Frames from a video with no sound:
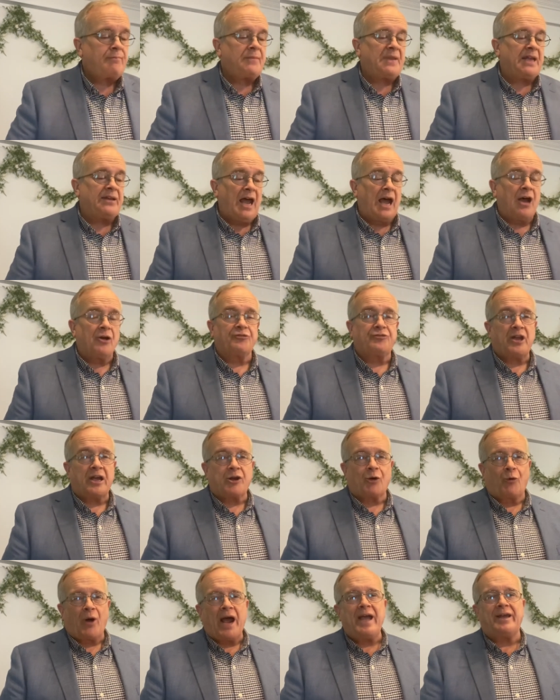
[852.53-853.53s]
Now,
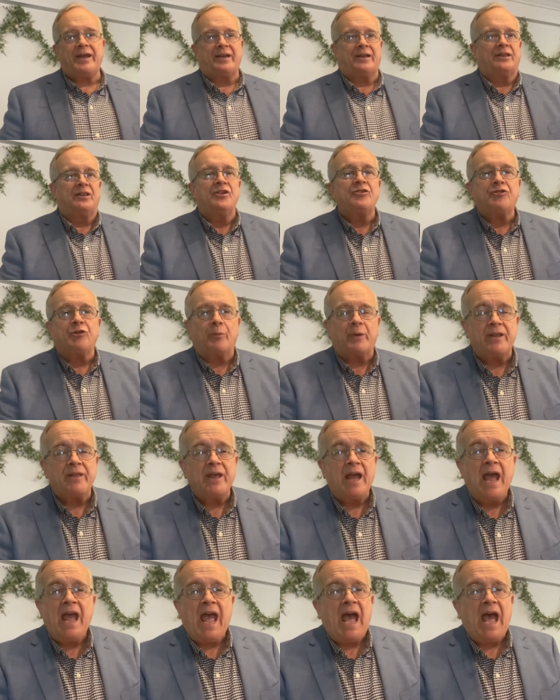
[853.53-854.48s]
Zechariah and Elizabeth